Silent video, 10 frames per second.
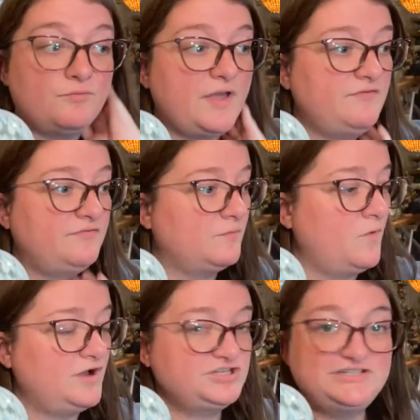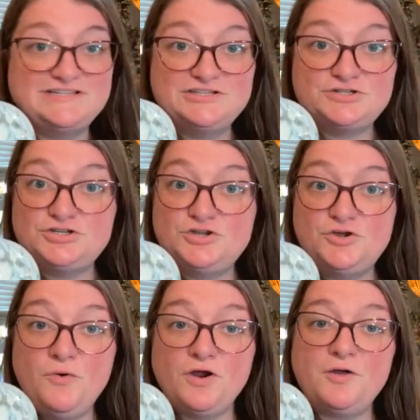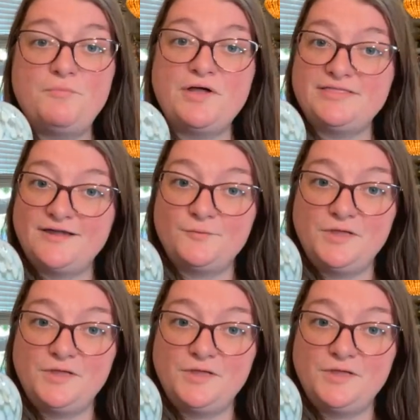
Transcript: all the way from Washington to New York, but